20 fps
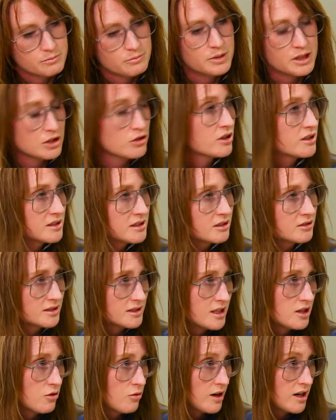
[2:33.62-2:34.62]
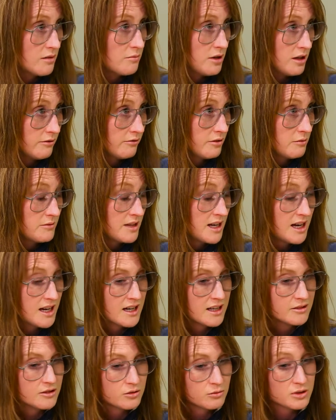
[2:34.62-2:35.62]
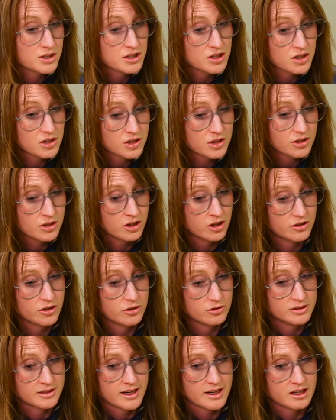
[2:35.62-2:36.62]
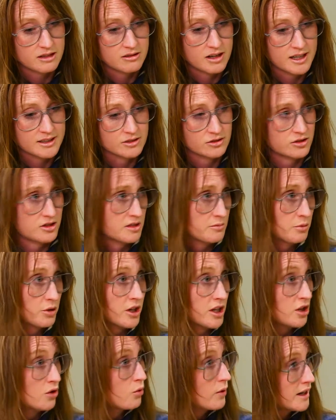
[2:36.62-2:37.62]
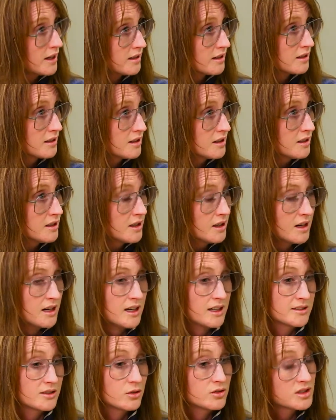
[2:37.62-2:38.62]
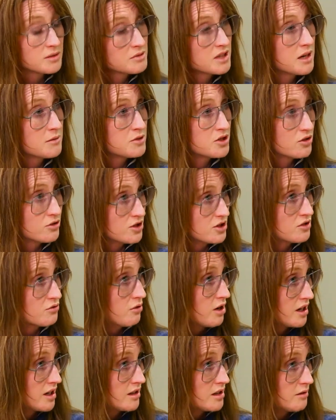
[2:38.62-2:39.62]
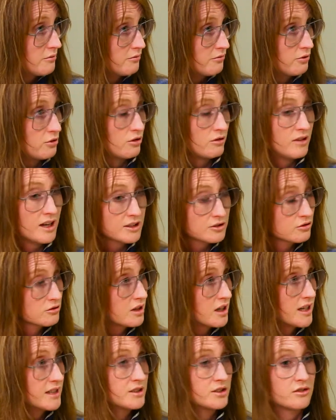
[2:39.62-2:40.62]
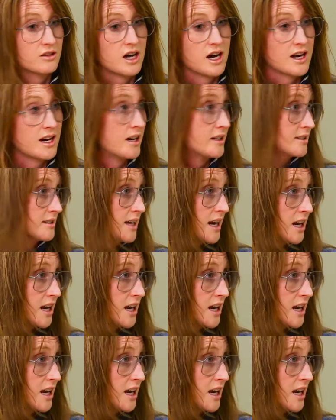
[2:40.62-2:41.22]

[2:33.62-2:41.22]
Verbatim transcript: but you can still see quite a bit from that, and the return on those analyzers is pretty quick. So sometimes you're just running them for electrolytes or ionized